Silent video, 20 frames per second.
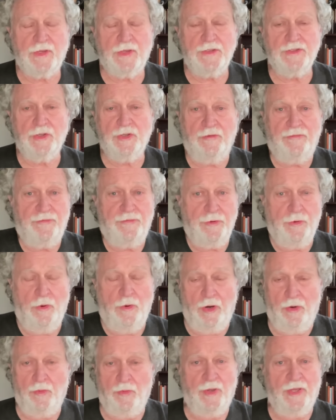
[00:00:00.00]
So if
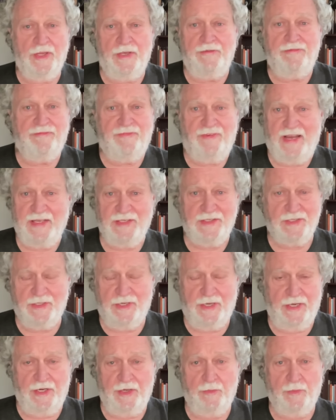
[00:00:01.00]
you are really
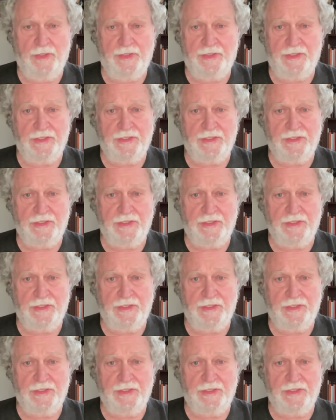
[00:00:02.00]
fascinated with